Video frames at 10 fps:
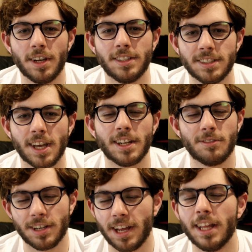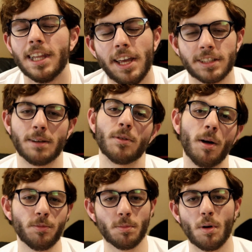I decided what I liked. I'm
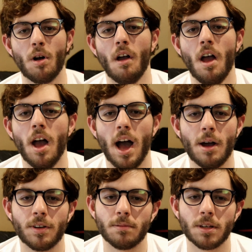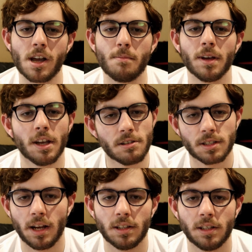comfortable. I want to become a
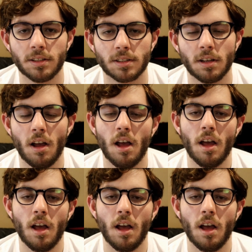hairstylist